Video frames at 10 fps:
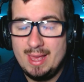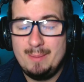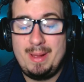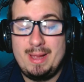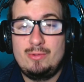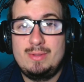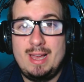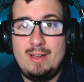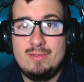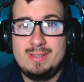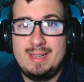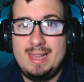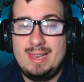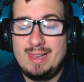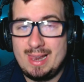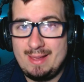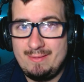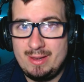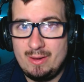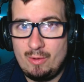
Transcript: by 2011.